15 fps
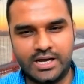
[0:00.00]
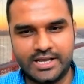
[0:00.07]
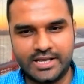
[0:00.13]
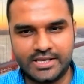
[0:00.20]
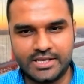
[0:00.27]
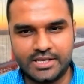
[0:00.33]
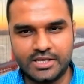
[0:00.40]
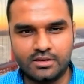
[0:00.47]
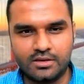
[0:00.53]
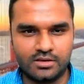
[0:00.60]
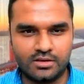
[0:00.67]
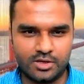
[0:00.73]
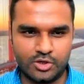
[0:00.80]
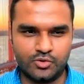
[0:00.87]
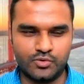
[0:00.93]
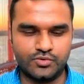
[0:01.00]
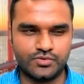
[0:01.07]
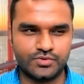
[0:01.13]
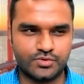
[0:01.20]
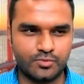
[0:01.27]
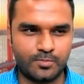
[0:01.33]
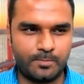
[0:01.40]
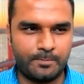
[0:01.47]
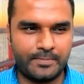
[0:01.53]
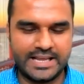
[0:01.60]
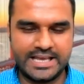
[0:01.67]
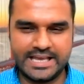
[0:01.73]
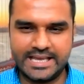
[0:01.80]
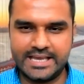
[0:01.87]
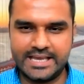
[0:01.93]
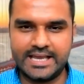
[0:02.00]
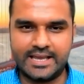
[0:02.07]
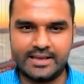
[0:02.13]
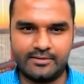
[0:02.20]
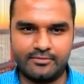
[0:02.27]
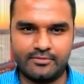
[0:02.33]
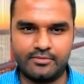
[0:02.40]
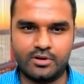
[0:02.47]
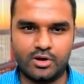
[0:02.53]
I used to play a